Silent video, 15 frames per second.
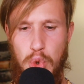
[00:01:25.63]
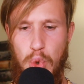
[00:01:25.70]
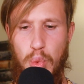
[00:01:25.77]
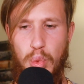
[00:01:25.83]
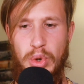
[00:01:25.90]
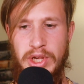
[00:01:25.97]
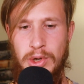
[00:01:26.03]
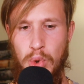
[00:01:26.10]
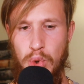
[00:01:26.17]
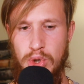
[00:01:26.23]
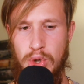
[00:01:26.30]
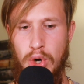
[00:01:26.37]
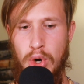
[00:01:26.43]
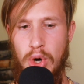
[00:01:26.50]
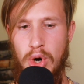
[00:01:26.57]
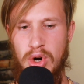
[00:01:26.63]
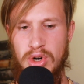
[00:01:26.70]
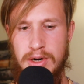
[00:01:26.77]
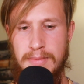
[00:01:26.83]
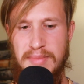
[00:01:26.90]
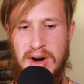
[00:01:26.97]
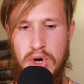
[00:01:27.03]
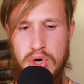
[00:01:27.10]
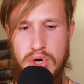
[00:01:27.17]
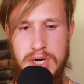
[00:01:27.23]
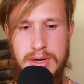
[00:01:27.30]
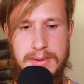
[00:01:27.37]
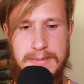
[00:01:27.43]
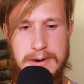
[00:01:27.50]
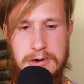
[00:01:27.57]
We could talk about
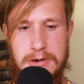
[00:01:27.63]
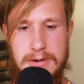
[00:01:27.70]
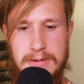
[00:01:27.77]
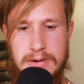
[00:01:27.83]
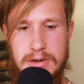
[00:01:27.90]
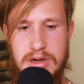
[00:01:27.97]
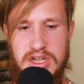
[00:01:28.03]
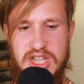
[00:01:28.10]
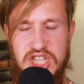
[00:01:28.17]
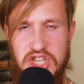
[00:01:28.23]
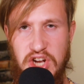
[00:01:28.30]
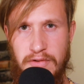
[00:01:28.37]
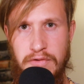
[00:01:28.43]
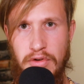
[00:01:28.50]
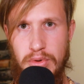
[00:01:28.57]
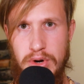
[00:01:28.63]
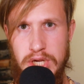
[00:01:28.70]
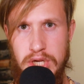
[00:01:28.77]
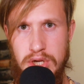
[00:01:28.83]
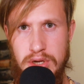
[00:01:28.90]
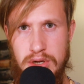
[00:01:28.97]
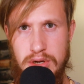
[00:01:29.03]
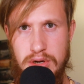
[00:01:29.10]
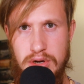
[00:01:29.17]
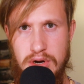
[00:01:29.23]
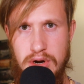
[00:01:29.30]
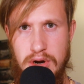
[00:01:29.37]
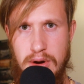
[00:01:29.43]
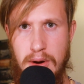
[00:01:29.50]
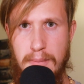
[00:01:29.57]
suffering,
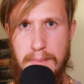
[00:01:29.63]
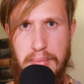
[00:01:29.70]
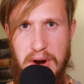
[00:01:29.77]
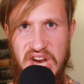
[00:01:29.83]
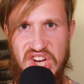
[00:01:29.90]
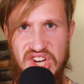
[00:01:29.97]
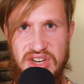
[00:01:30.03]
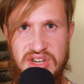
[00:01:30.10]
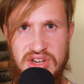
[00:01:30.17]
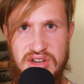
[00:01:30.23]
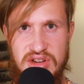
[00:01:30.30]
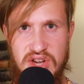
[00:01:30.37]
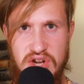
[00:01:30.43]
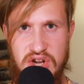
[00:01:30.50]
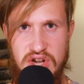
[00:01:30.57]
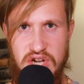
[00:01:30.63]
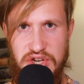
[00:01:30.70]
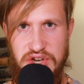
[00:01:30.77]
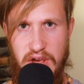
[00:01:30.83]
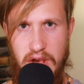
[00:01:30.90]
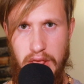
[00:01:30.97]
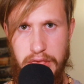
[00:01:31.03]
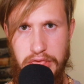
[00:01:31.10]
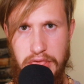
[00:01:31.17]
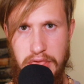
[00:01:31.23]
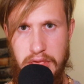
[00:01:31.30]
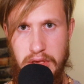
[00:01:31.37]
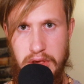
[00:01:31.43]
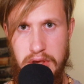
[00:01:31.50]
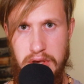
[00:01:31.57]
pain, death,
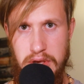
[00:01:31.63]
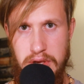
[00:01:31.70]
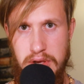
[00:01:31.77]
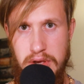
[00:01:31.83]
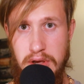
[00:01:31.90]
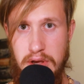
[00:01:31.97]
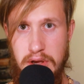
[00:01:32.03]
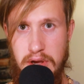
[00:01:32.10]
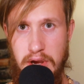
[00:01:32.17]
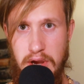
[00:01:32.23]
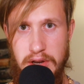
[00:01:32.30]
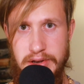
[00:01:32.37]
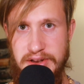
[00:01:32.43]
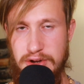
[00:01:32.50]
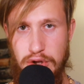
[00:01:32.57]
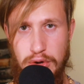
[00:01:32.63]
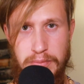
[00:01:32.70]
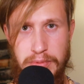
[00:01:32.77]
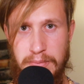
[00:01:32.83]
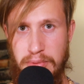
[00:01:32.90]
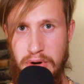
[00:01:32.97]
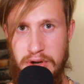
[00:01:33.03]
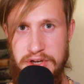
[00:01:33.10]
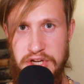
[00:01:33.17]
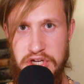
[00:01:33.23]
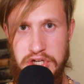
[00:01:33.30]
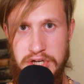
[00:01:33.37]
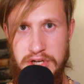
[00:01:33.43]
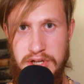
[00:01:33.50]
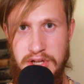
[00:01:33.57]
and stupid
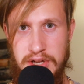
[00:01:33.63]
politicians.